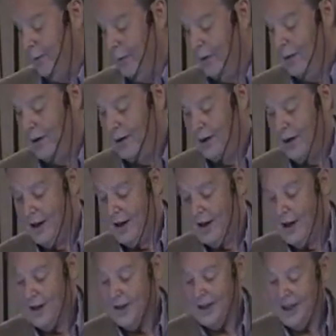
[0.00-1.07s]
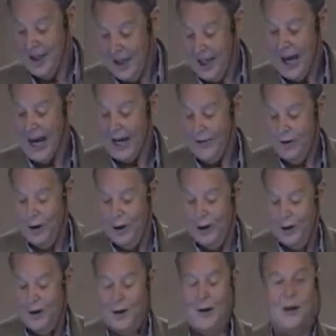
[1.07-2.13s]
enough to get
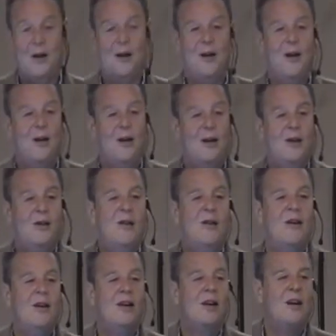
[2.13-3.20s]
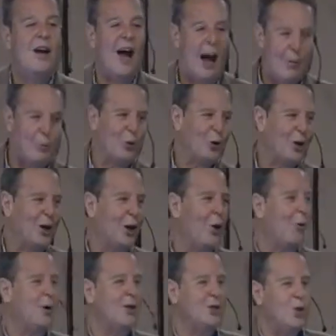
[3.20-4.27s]
out of here. I'm going
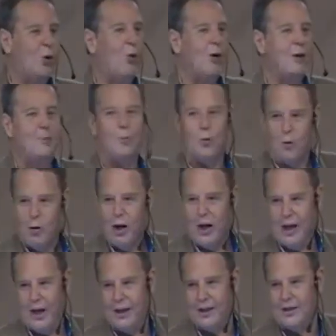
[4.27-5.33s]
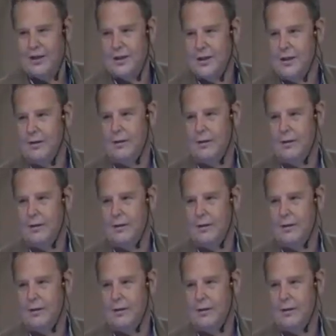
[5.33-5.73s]
to go and join the Marines.